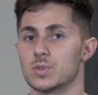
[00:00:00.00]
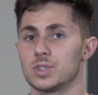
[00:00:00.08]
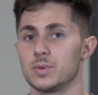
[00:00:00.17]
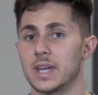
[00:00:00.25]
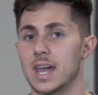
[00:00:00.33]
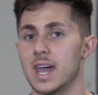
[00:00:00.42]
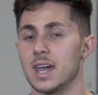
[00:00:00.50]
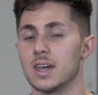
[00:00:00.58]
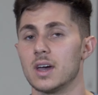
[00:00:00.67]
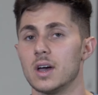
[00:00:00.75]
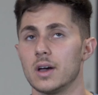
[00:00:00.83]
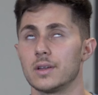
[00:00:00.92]
We're doing a
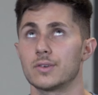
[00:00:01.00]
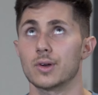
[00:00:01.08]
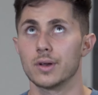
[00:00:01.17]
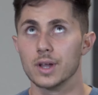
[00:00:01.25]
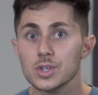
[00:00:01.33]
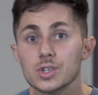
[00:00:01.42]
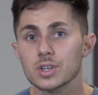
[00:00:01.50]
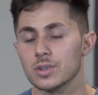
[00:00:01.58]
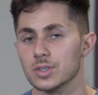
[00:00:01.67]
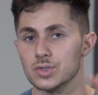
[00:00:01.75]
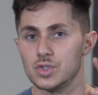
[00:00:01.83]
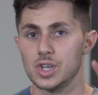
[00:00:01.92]

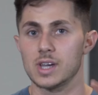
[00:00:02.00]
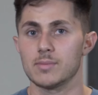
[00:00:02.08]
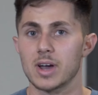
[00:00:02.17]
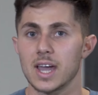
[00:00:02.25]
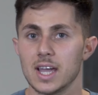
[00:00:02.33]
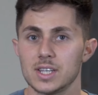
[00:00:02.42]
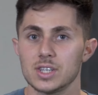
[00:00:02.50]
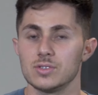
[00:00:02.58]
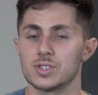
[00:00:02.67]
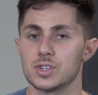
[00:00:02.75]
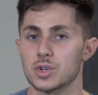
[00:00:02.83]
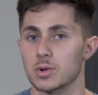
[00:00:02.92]
traditional gym, I hate to
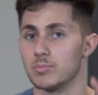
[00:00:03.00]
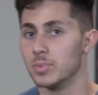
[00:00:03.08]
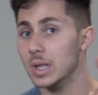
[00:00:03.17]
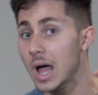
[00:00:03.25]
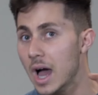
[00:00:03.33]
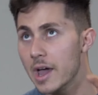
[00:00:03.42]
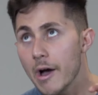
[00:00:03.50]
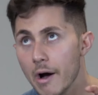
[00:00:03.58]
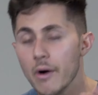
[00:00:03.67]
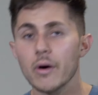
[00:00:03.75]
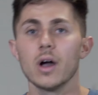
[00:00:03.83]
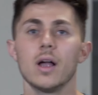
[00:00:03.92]
use the term
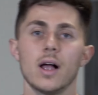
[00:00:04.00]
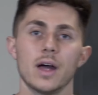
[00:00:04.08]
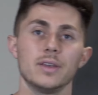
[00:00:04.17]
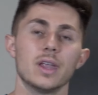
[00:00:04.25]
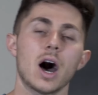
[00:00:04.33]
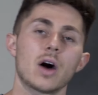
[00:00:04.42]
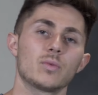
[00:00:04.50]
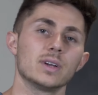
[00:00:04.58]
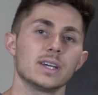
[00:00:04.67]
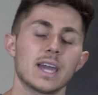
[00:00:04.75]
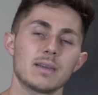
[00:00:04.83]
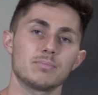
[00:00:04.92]
plyo, not
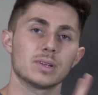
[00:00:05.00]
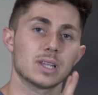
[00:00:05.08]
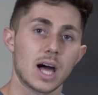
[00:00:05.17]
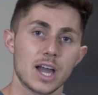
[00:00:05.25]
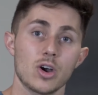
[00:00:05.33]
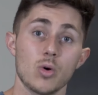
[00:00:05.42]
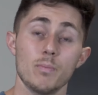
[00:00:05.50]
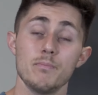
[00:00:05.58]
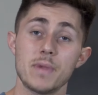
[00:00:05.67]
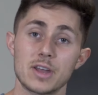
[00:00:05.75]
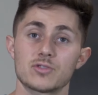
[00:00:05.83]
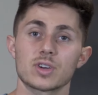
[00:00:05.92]
really a
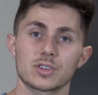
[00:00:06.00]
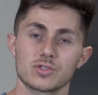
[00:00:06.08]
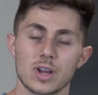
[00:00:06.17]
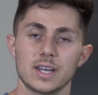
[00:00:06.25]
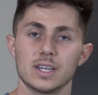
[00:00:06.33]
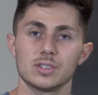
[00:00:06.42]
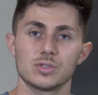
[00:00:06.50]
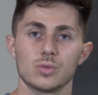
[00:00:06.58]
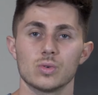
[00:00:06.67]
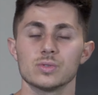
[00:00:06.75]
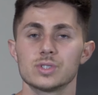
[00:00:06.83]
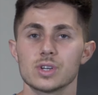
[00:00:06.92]
plyometric training tool.